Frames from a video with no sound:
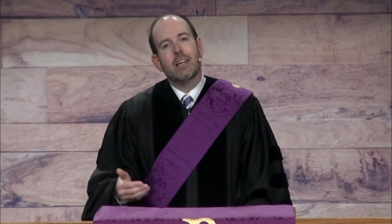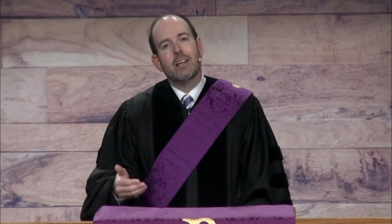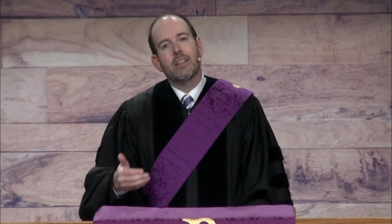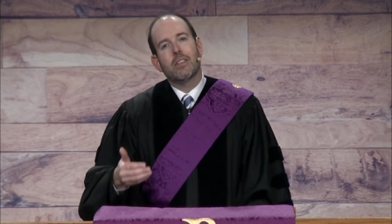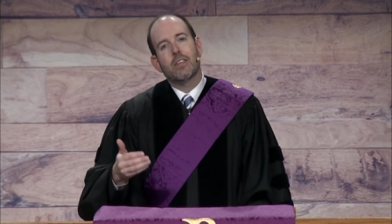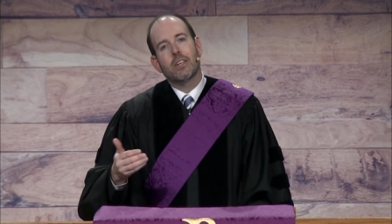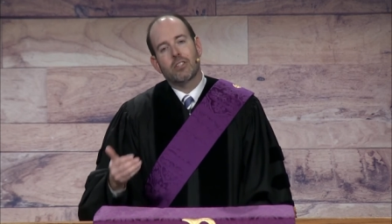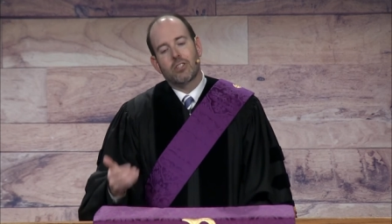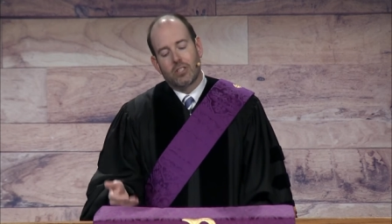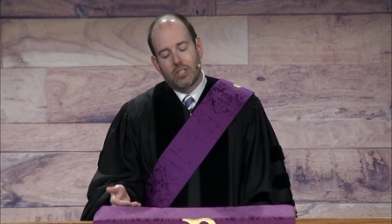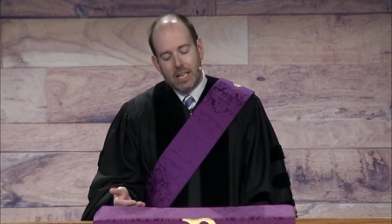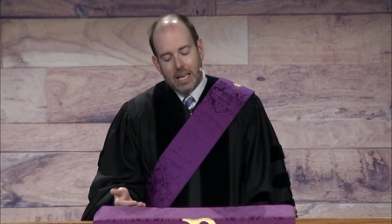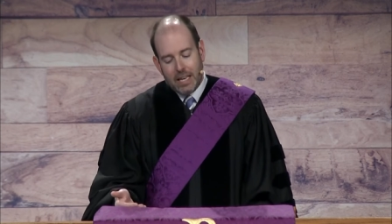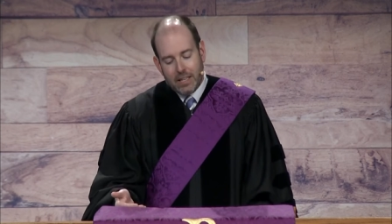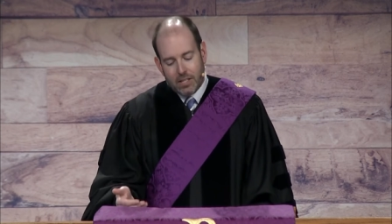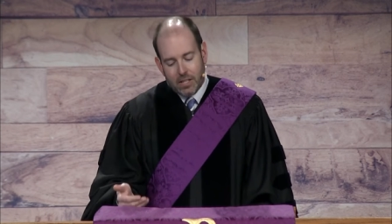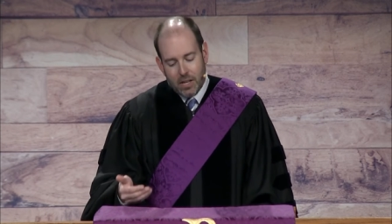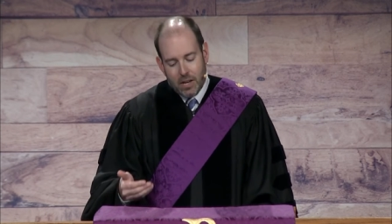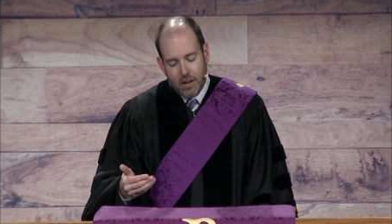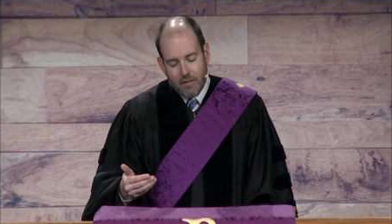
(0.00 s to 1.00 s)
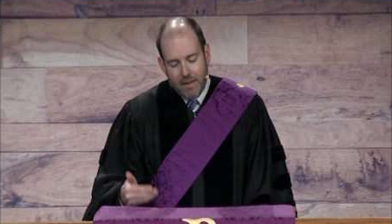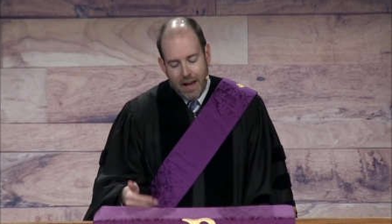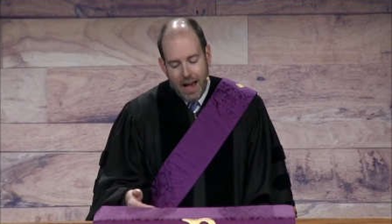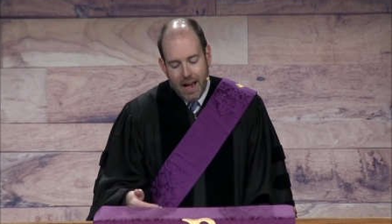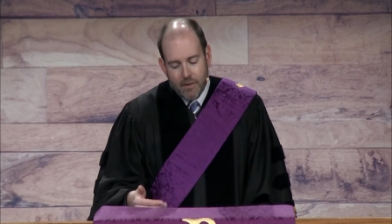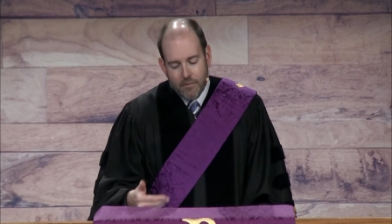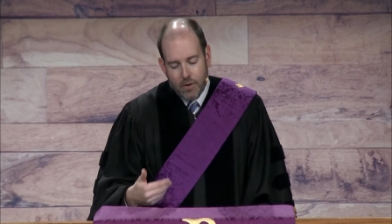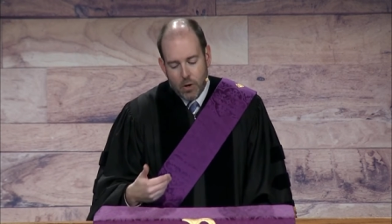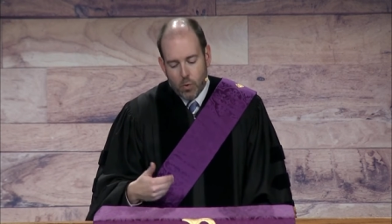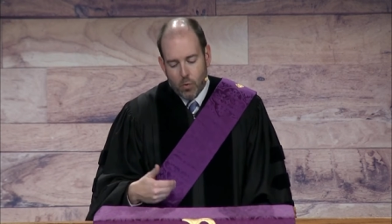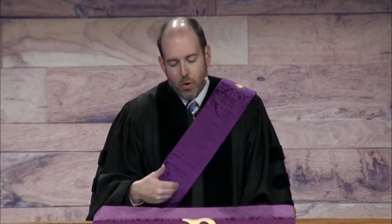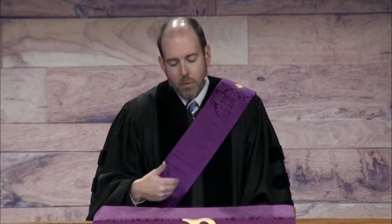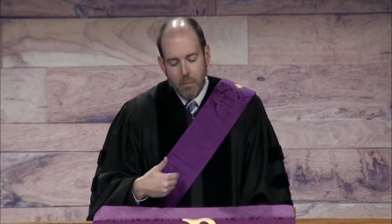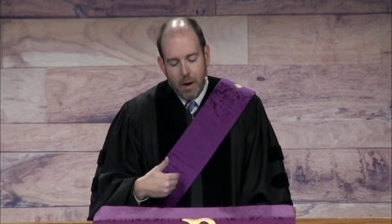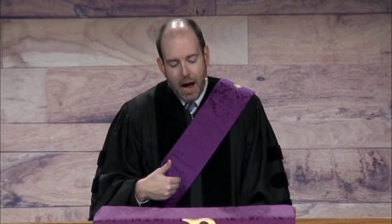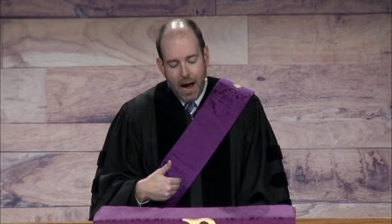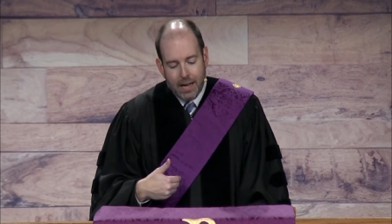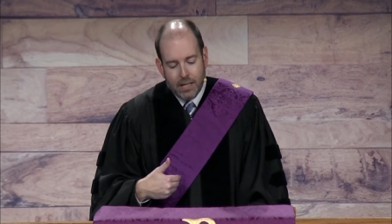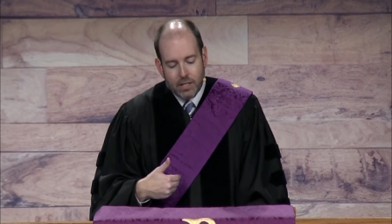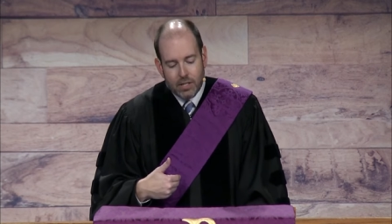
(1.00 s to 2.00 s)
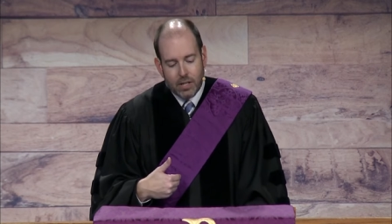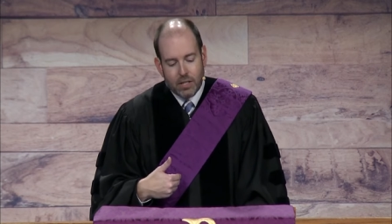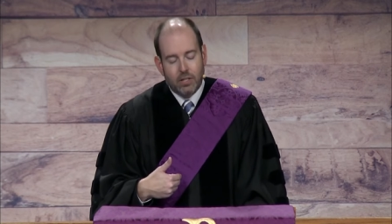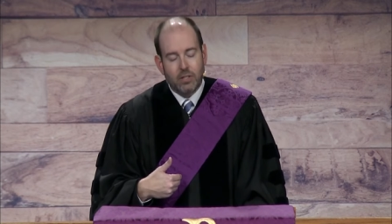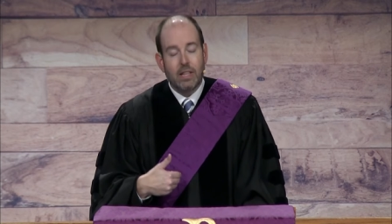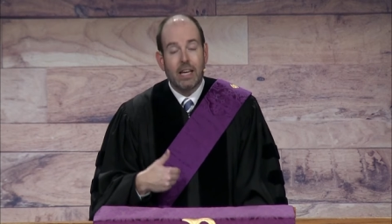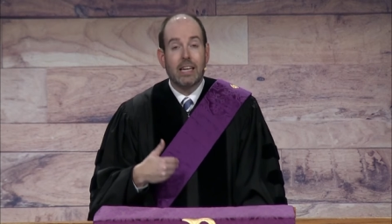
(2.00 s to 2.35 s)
This season of Advent reminds us